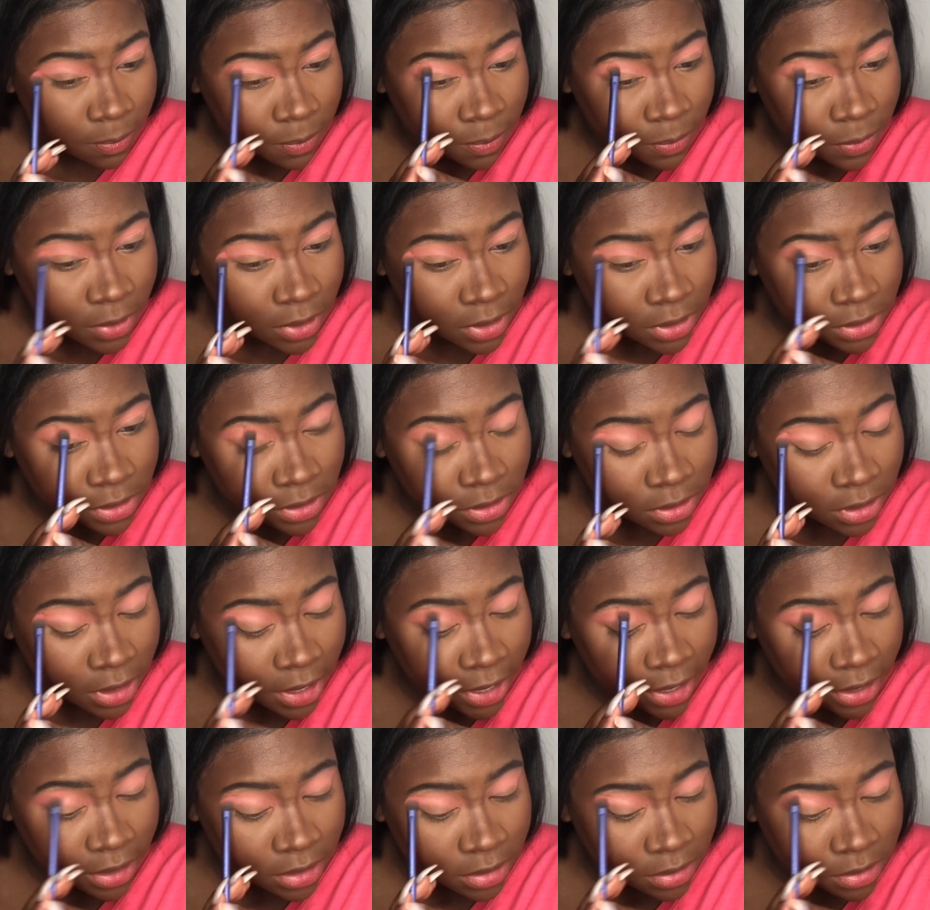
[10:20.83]
this
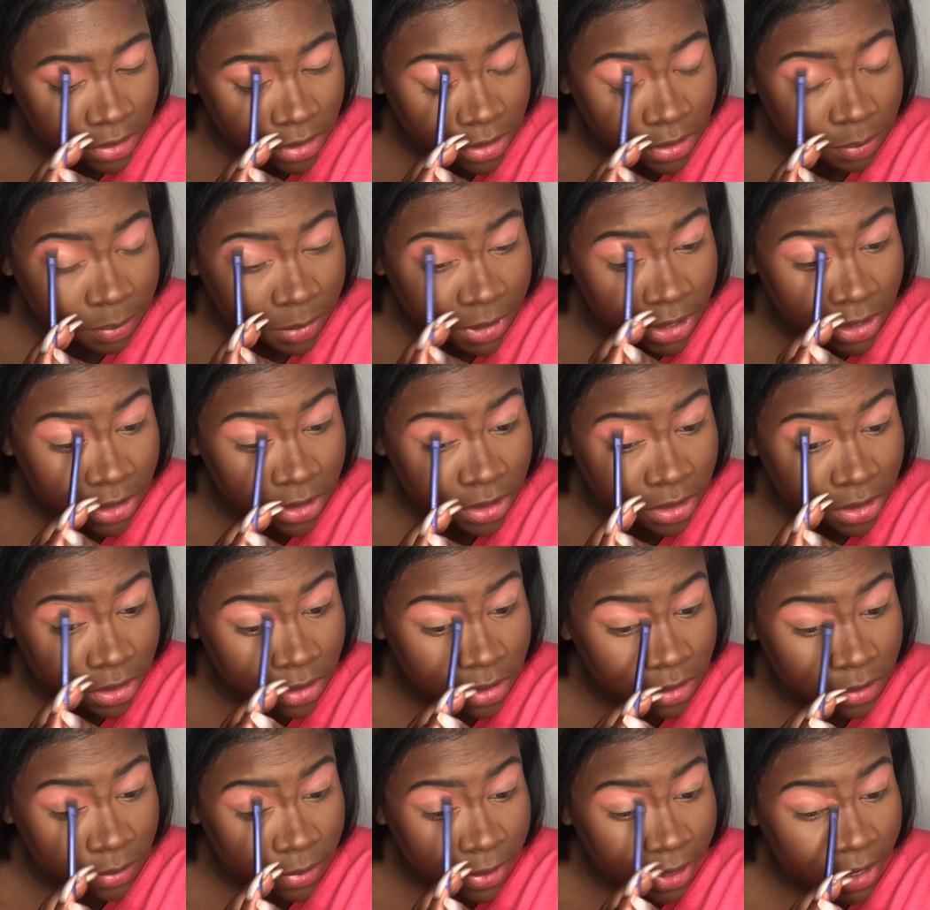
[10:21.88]
like peachy
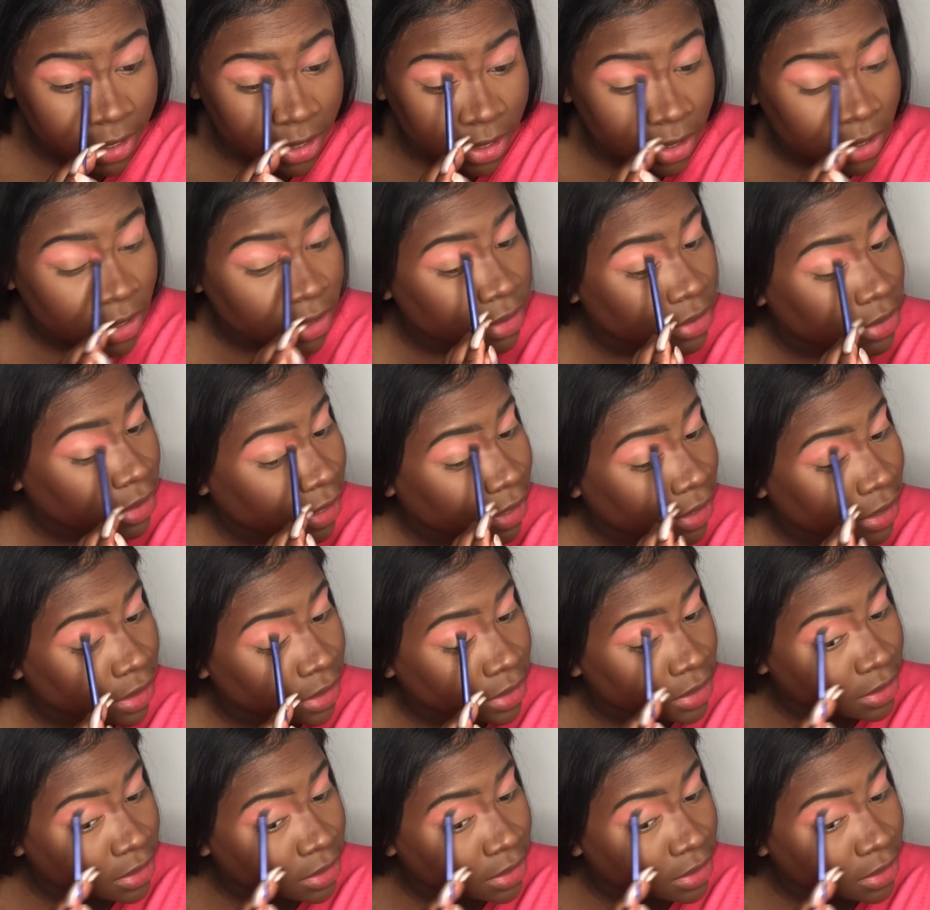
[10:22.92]
suede is like a